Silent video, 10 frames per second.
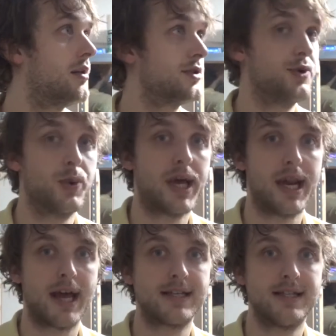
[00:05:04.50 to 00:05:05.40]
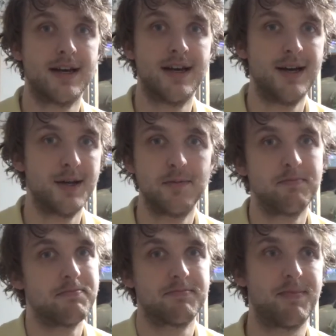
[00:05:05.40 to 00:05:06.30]
sooner we get eggs,
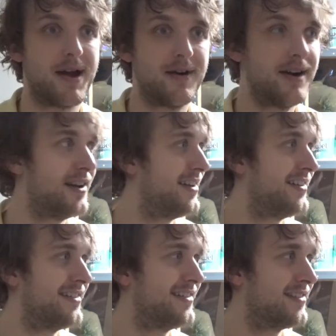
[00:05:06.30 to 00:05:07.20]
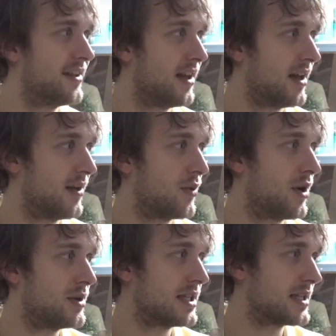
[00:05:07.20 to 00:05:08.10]
better. Uh,
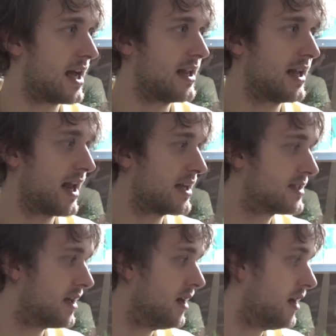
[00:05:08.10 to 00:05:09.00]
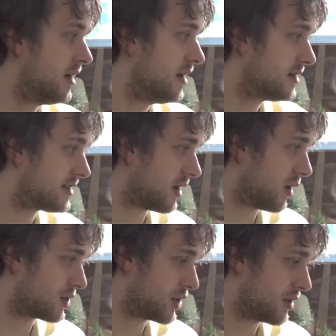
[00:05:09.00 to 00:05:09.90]
we're always excited to get eggs. So
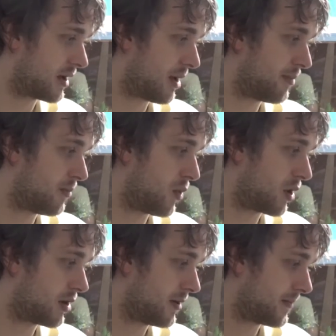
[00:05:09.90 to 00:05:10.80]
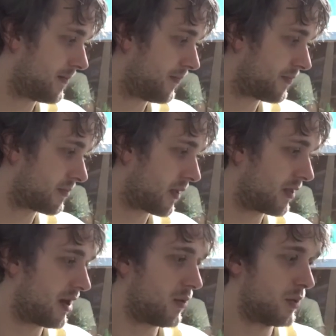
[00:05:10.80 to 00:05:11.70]
I'll show you a couple more.
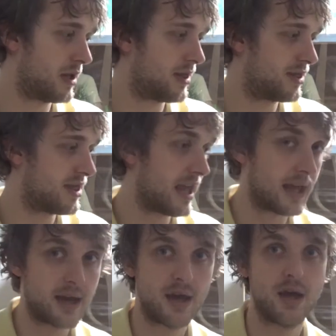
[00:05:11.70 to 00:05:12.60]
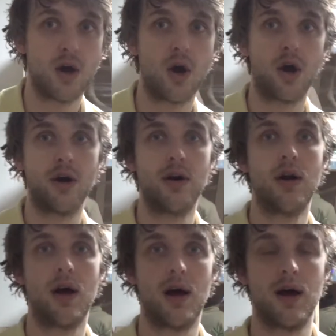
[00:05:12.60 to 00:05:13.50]
that we think are
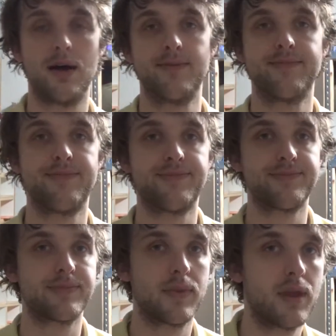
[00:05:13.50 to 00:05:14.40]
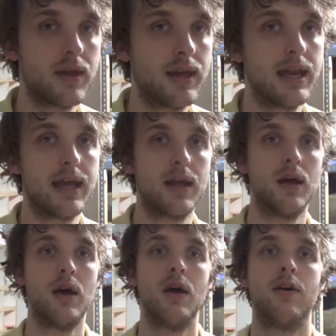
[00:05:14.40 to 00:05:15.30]
uh,
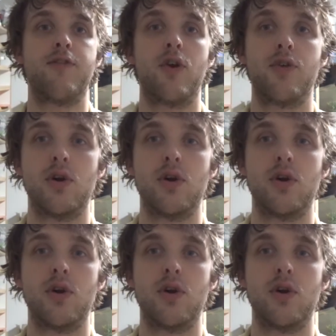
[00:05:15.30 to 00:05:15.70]
getting further